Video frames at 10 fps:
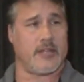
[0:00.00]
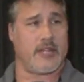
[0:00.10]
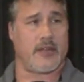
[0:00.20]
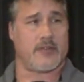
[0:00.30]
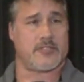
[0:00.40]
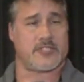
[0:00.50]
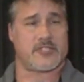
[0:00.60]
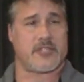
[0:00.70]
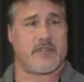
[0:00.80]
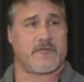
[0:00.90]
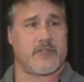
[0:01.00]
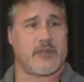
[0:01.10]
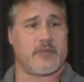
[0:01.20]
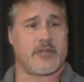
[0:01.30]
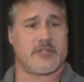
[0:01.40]
they're
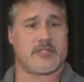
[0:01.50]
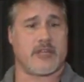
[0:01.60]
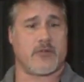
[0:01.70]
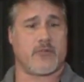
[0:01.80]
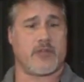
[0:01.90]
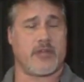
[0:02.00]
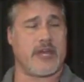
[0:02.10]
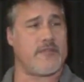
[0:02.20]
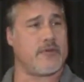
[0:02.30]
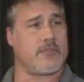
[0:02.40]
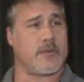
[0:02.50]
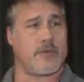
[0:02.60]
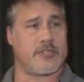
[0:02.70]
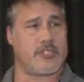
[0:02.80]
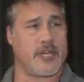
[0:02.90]
afraid because they don't really have the
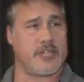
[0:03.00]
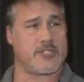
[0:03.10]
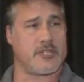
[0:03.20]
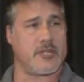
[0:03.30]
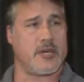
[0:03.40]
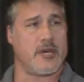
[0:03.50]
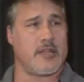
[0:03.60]
proper education.